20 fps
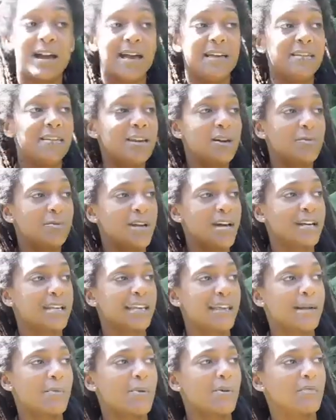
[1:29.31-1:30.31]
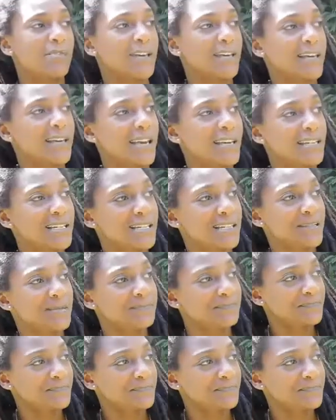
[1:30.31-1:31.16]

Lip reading: And then when I came on vacation,